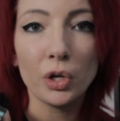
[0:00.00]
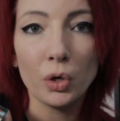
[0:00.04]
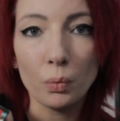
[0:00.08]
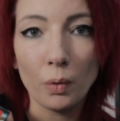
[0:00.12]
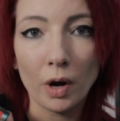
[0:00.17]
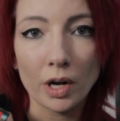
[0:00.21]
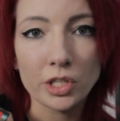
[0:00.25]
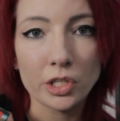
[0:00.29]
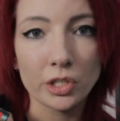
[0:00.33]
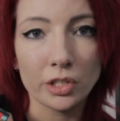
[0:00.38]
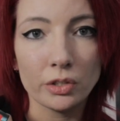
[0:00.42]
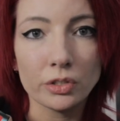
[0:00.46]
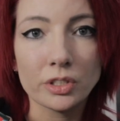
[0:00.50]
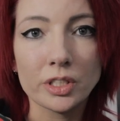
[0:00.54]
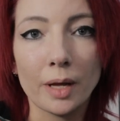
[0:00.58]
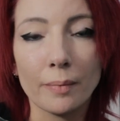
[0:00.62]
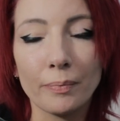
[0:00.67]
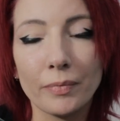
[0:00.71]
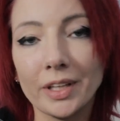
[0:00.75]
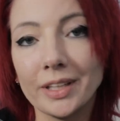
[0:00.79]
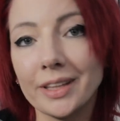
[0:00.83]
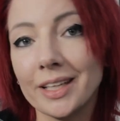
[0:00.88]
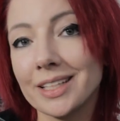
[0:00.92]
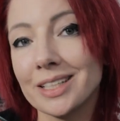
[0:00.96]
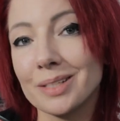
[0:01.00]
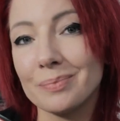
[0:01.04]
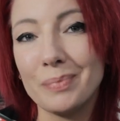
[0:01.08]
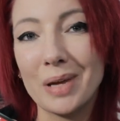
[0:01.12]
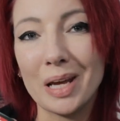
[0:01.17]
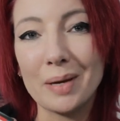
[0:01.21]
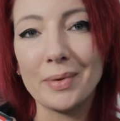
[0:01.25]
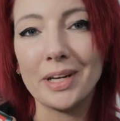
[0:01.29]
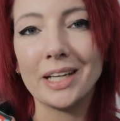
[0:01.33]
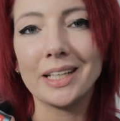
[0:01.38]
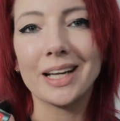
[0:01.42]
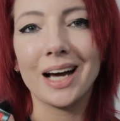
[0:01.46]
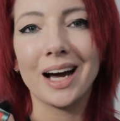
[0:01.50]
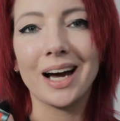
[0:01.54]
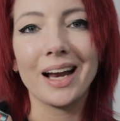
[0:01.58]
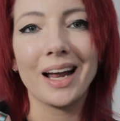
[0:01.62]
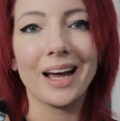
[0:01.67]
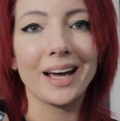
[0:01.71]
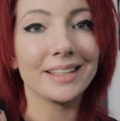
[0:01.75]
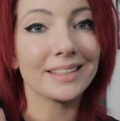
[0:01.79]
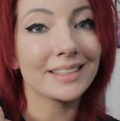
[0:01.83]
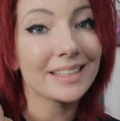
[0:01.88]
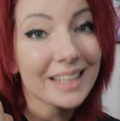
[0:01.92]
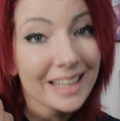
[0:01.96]
who wants to do something that's maybe not
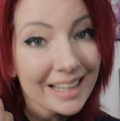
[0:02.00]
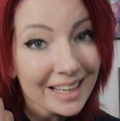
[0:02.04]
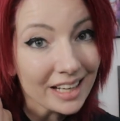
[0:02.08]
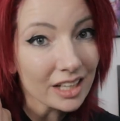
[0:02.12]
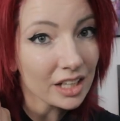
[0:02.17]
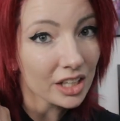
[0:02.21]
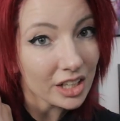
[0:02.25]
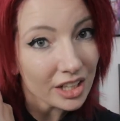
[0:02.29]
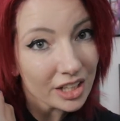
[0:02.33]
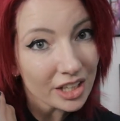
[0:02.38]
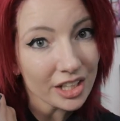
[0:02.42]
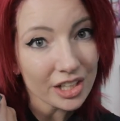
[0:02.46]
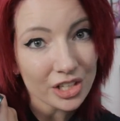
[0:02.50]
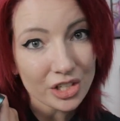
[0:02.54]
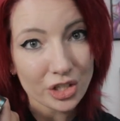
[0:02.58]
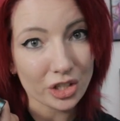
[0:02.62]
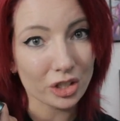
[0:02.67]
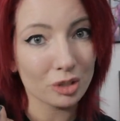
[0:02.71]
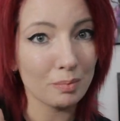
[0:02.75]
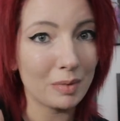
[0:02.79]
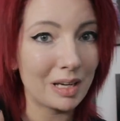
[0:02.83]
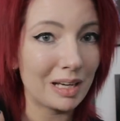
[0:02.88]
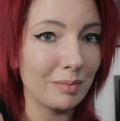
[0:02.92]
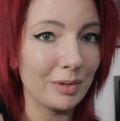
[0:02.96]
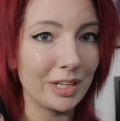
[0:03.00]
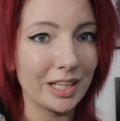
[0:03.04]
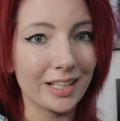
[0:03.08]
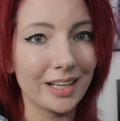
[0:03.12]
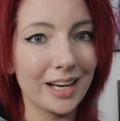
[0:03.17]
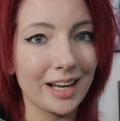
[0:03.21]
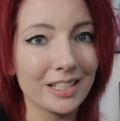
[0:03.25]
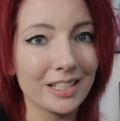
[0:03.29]
as kiddie-ish as maybe an